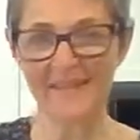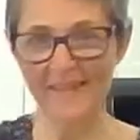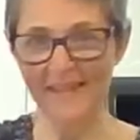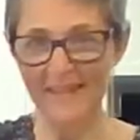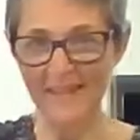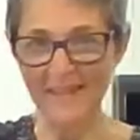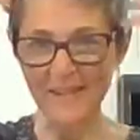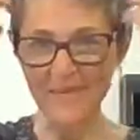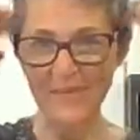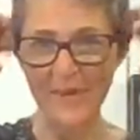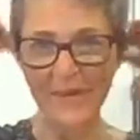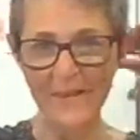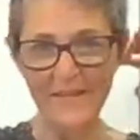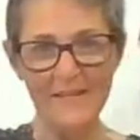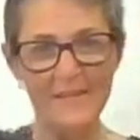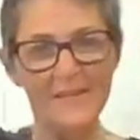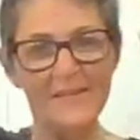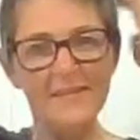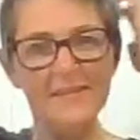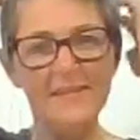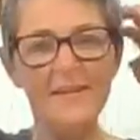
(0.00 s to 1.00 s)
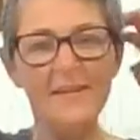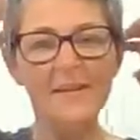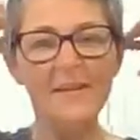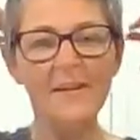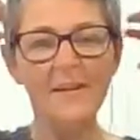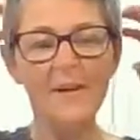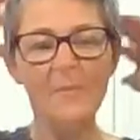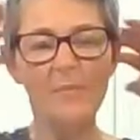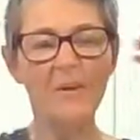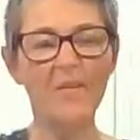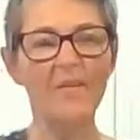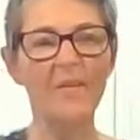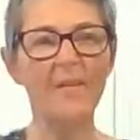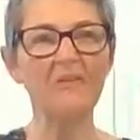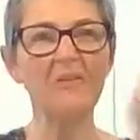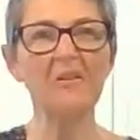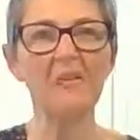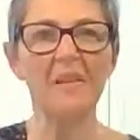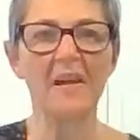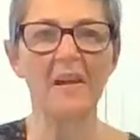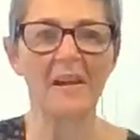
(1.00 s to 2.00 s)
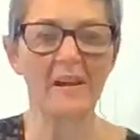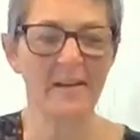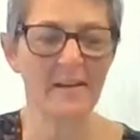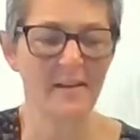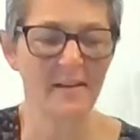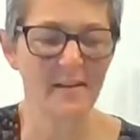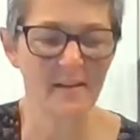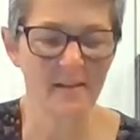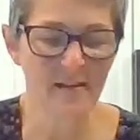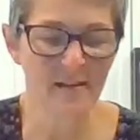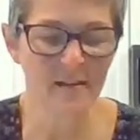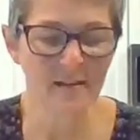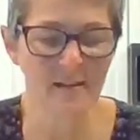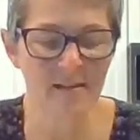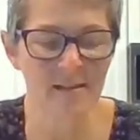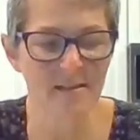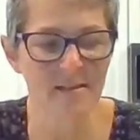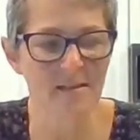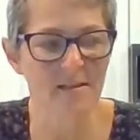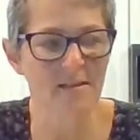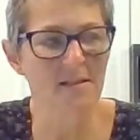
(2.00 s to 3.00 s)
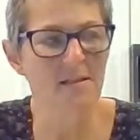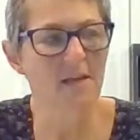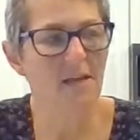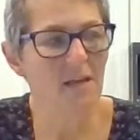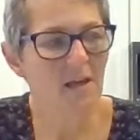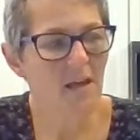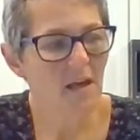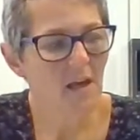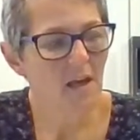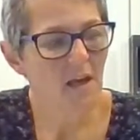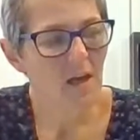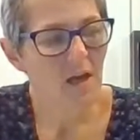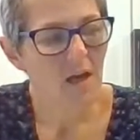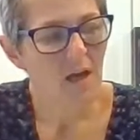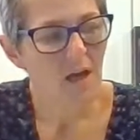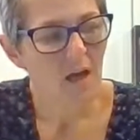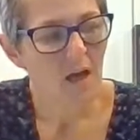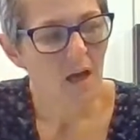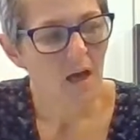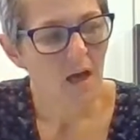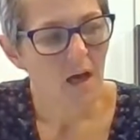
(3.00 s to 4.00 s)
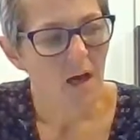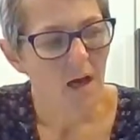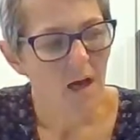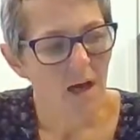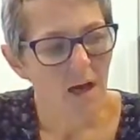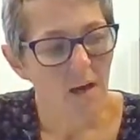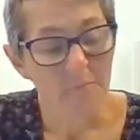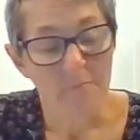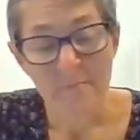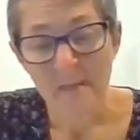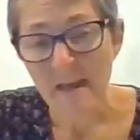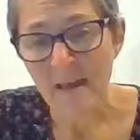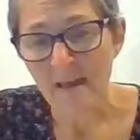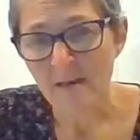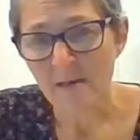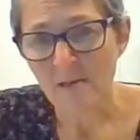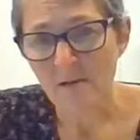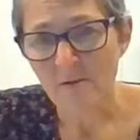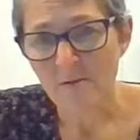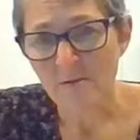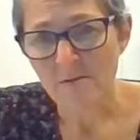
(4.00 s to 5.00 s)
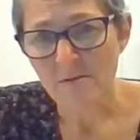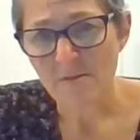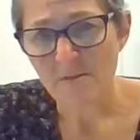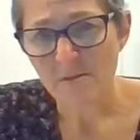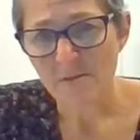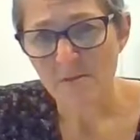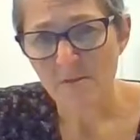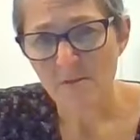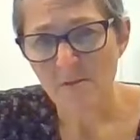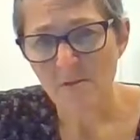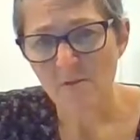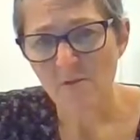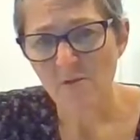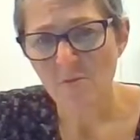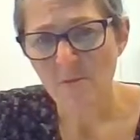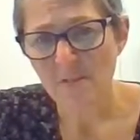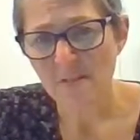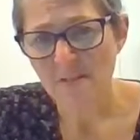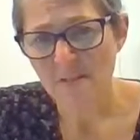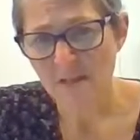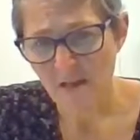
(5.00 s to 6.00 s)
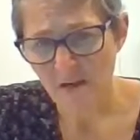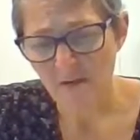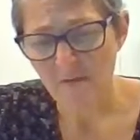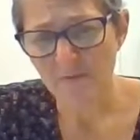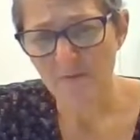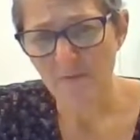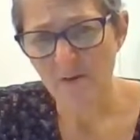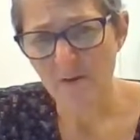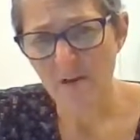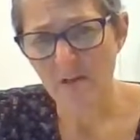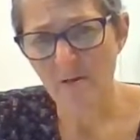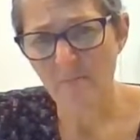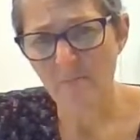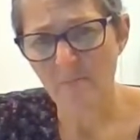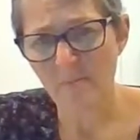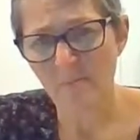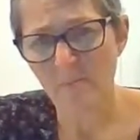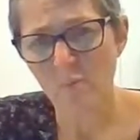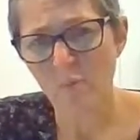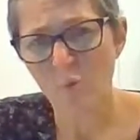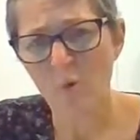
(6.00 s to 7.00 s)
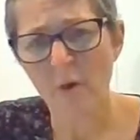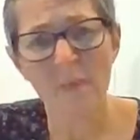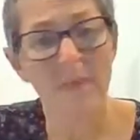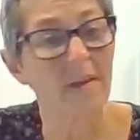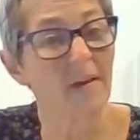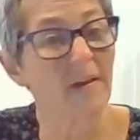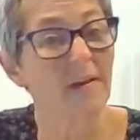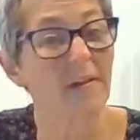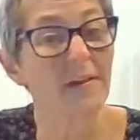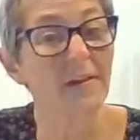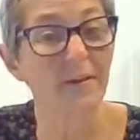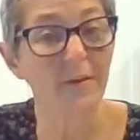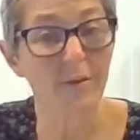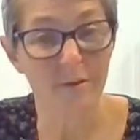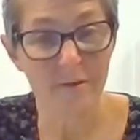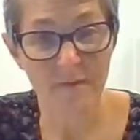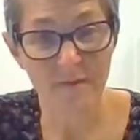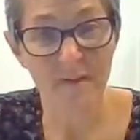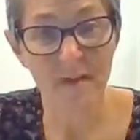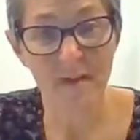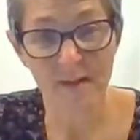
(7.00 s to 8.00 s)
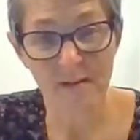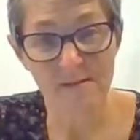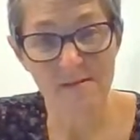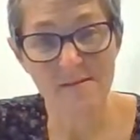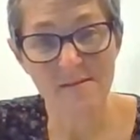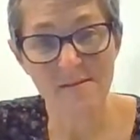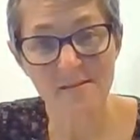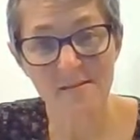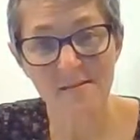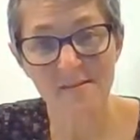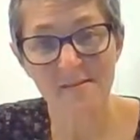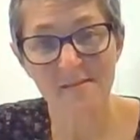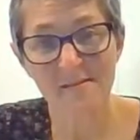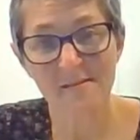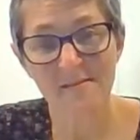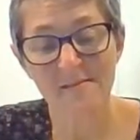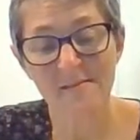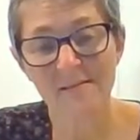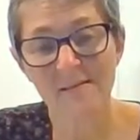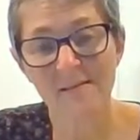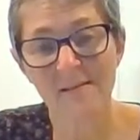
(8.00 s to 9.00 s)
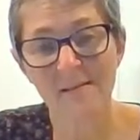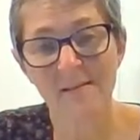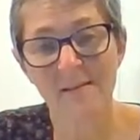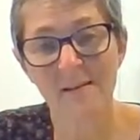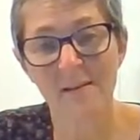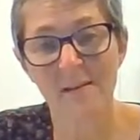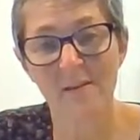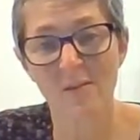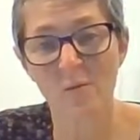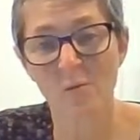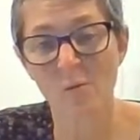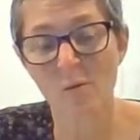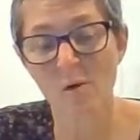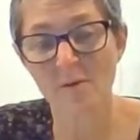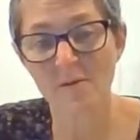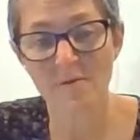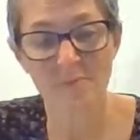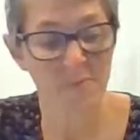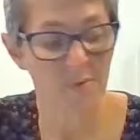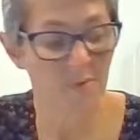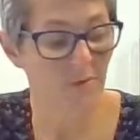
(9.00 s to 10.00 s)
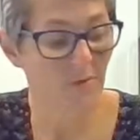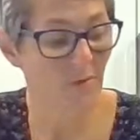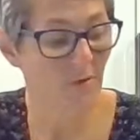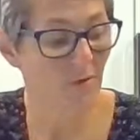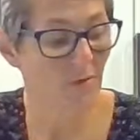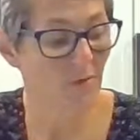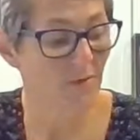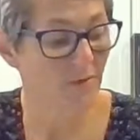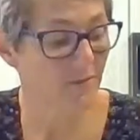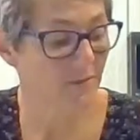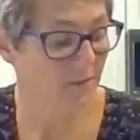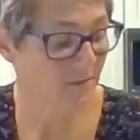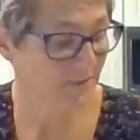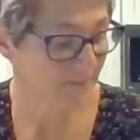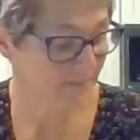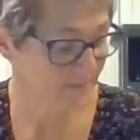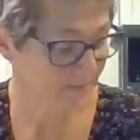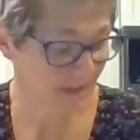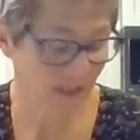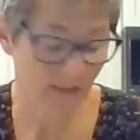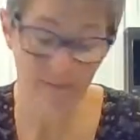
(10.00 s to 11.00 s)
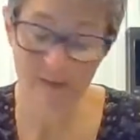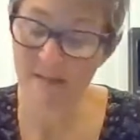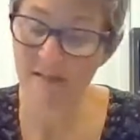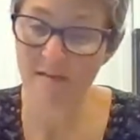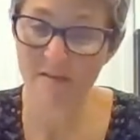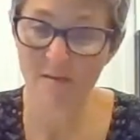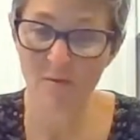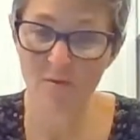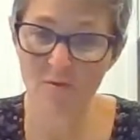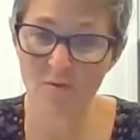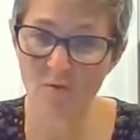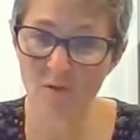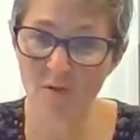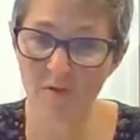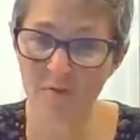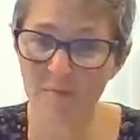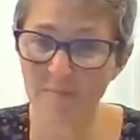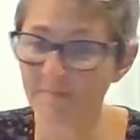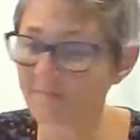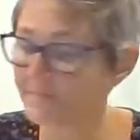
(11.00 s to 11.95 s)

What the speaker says: He's the best. My favorite line is, "A man knows who is there for him when the glitter fades and the walls won't hold." I mean, so true.